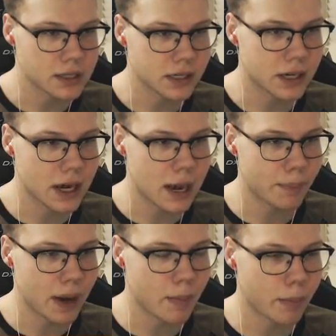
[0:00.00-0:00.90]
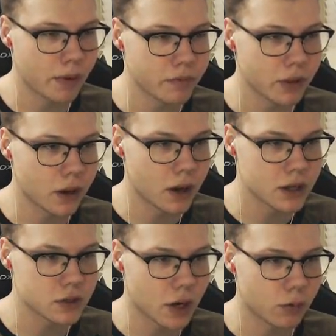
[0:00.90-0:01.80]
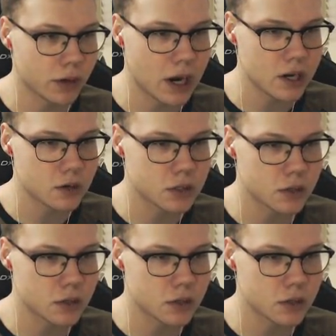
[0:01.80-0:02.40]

As a cop, I'm above the law, so I will not